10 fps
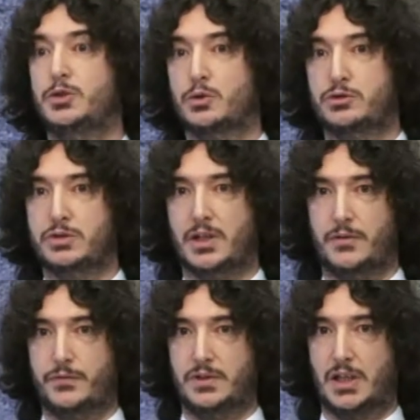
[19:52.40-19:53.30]
These are
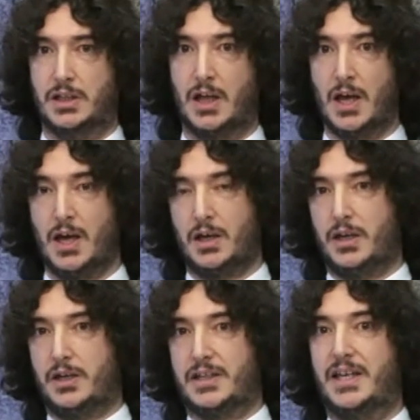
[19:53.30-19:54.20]
issues
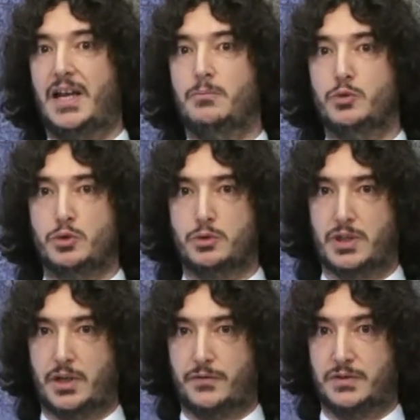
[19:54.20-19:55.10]
CEOs, general
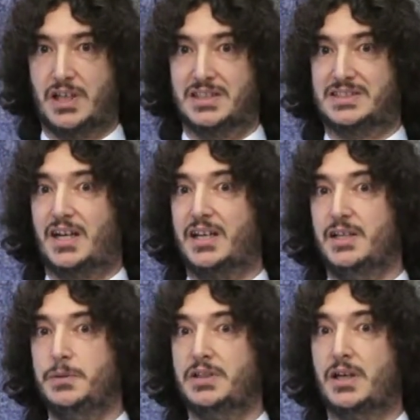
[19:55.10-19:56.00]
managers, or owners of
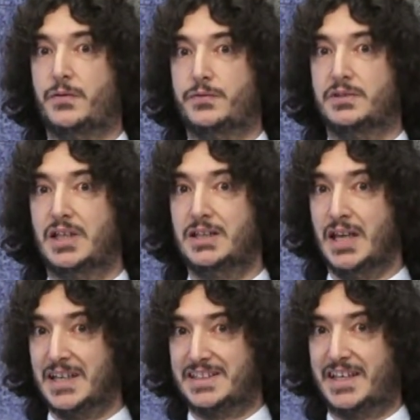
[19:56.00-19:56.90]
companies may
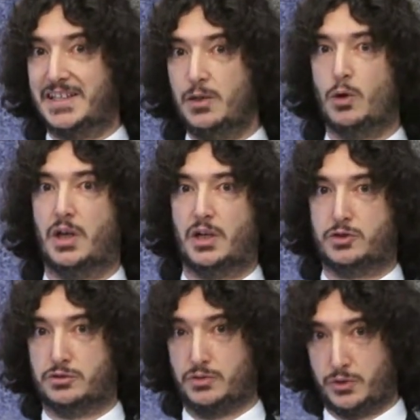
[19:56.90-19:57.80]
not be able to
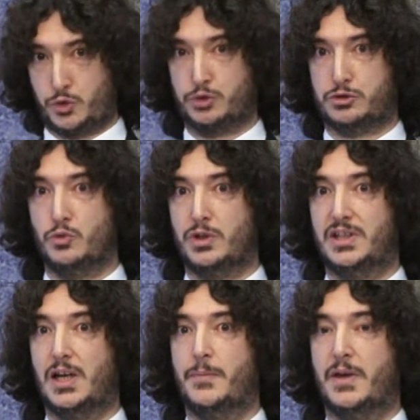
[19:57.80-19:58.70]
produce
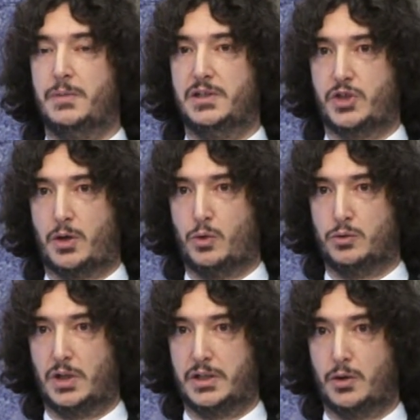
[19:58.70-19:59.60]
unilateral solutions on.